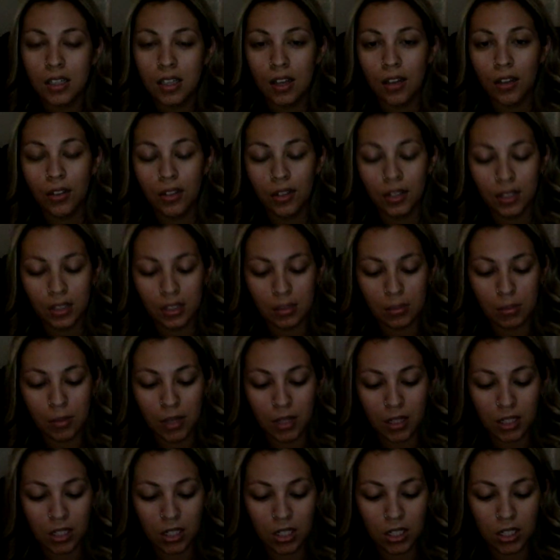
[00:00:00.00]
health
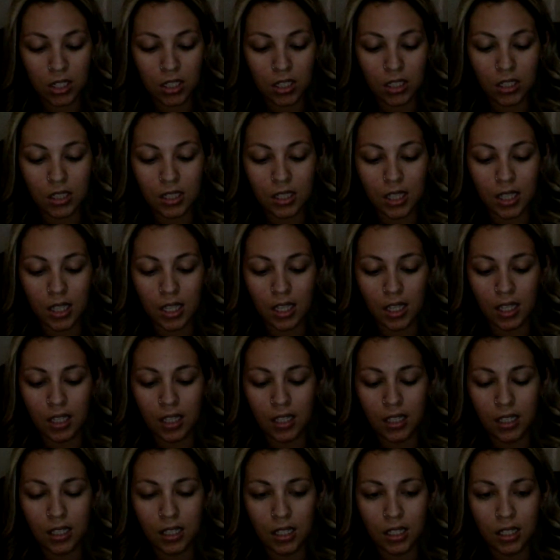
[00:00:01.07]
inspections and